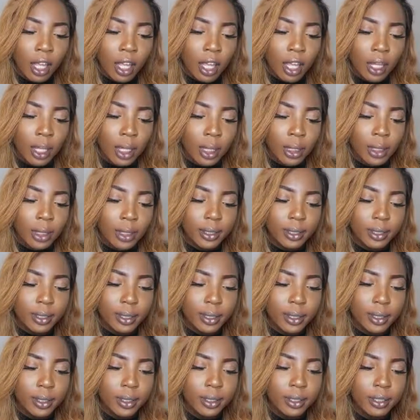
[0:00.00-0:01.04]
and
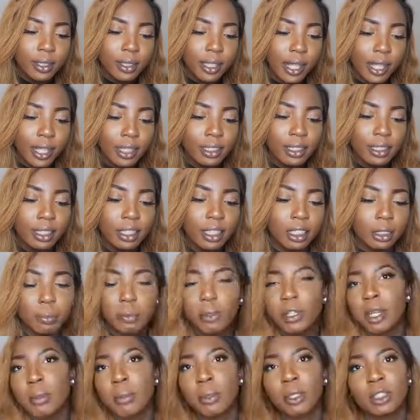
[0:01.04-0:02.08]
yeah, it's lit. It's
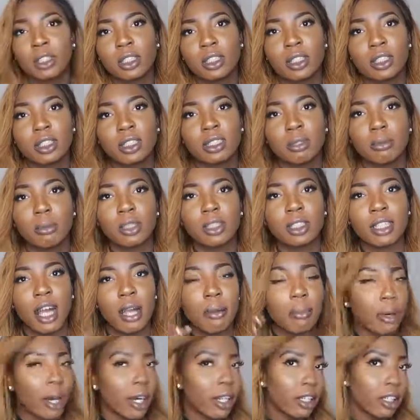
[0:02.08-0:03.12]
pretty much similar to
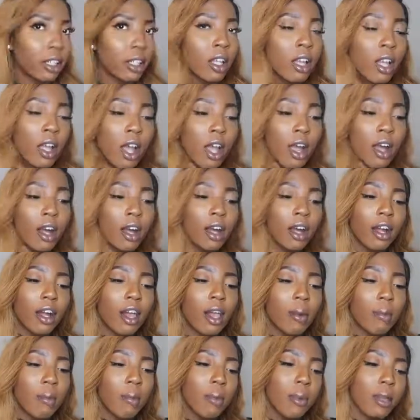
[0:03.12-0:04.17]
Ibotta,
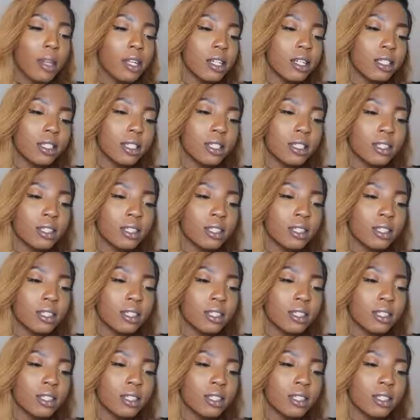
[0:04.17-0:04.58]
but it's